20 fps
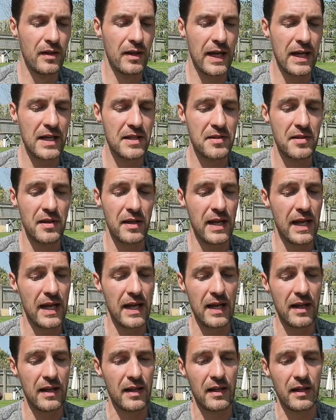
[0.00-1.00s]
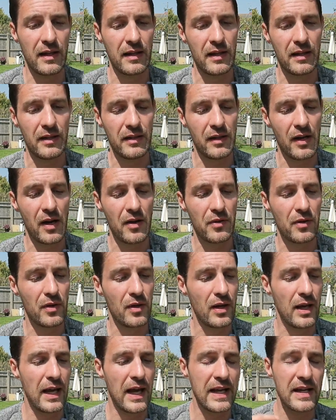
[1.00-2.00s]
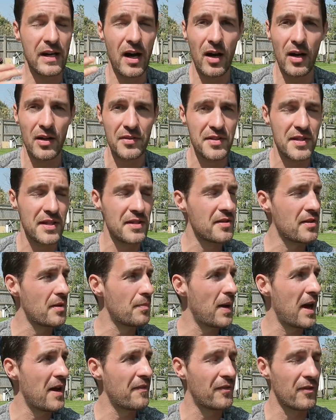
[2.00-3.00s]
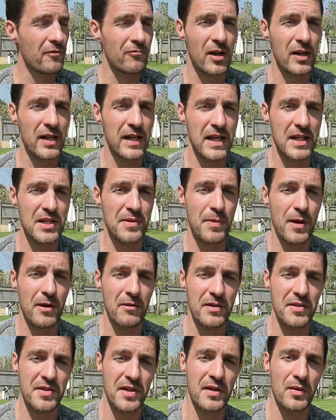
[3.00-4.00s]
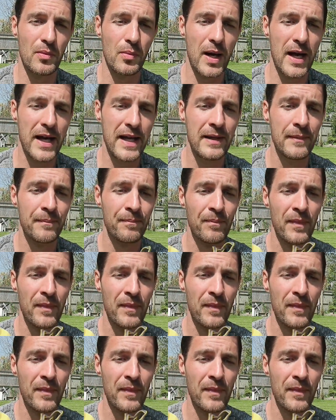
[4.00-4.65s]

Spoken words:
you know, enhances the barefoot running experience in a way.